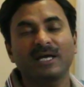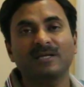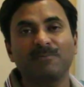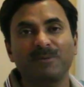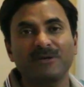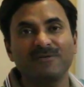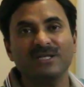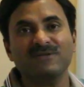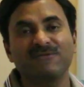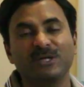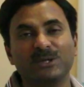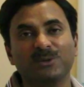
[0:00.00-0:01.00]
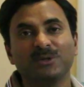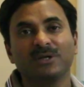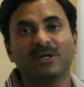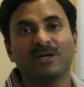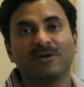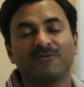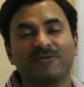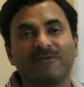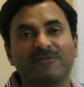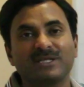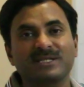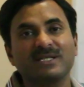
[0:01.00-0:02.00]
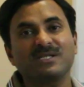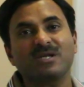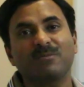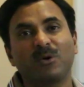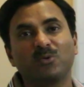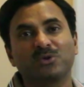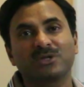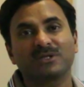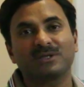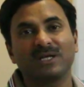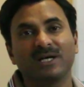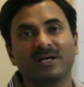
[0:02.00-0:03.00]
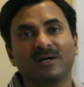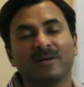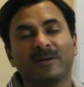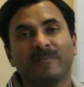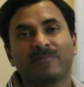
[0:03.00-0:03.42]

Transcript: In the previous video, we have discussed about the